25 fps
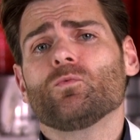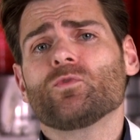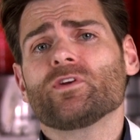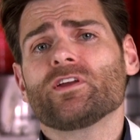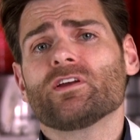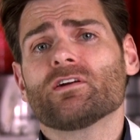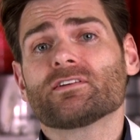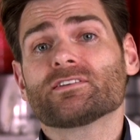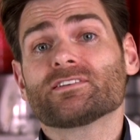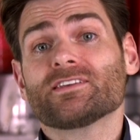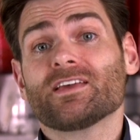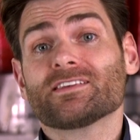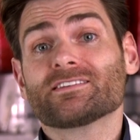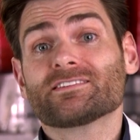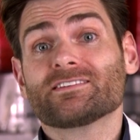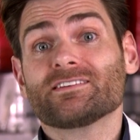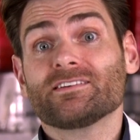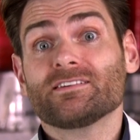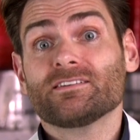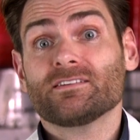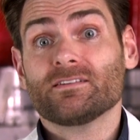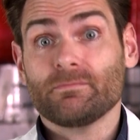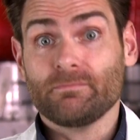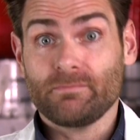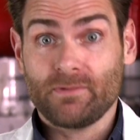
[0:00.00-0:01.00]
we are
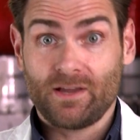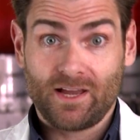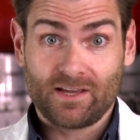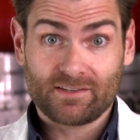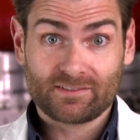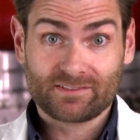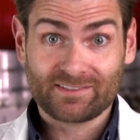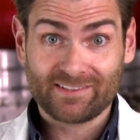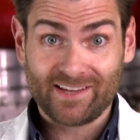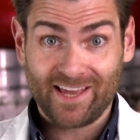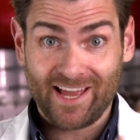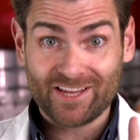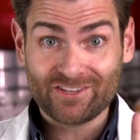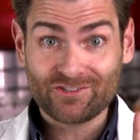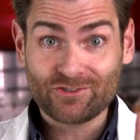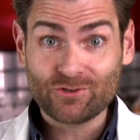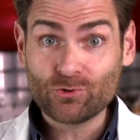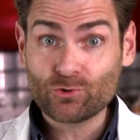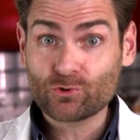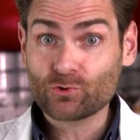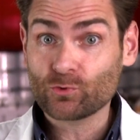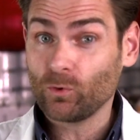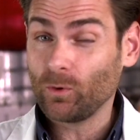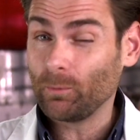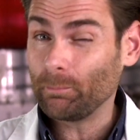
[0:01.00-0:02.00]
testing masks as
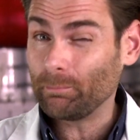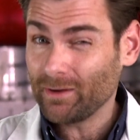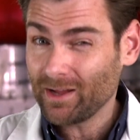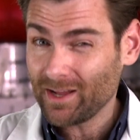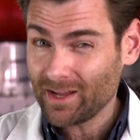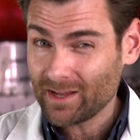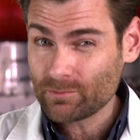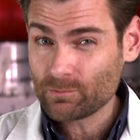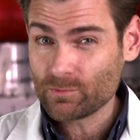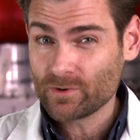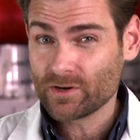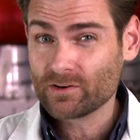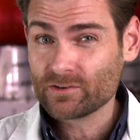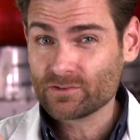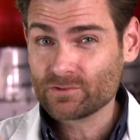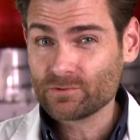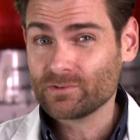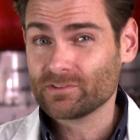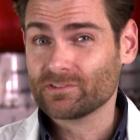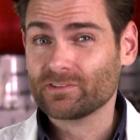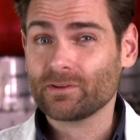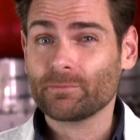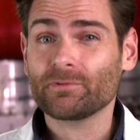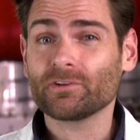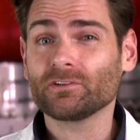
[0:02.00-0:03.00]
usual, but we are
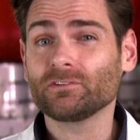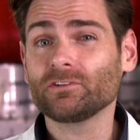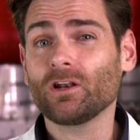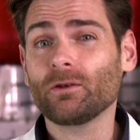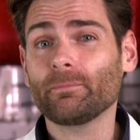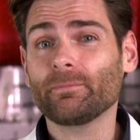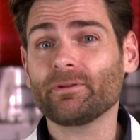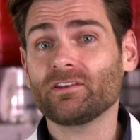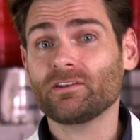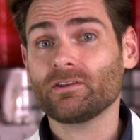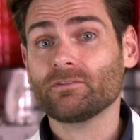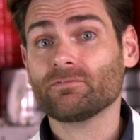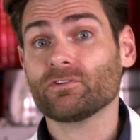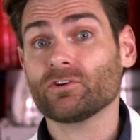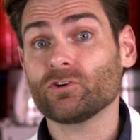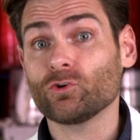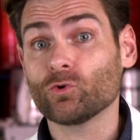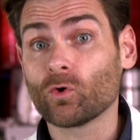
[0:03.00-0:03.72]
doing something a little bit different.